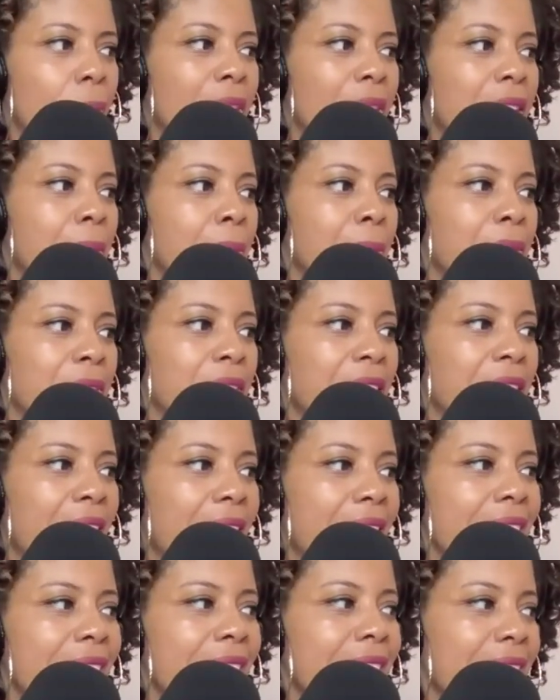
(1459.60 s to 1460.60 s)
We
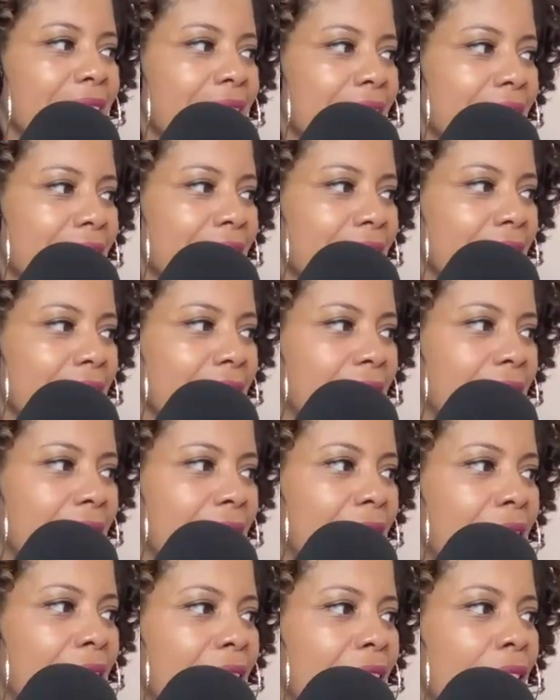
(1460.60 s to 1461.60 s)
communicate
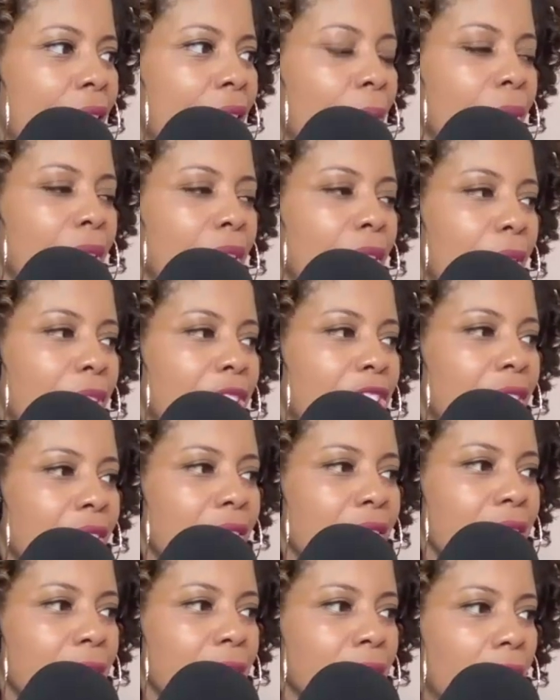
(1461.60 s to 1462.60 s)
consistently. We know each
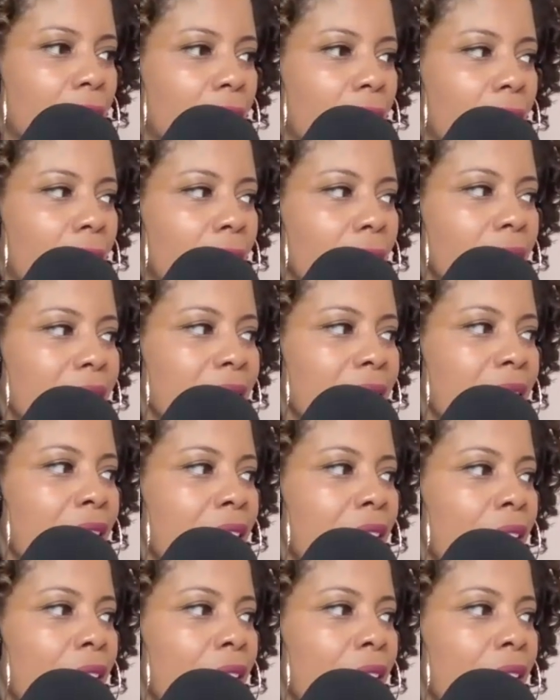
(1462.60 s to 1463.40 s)
other's flaws.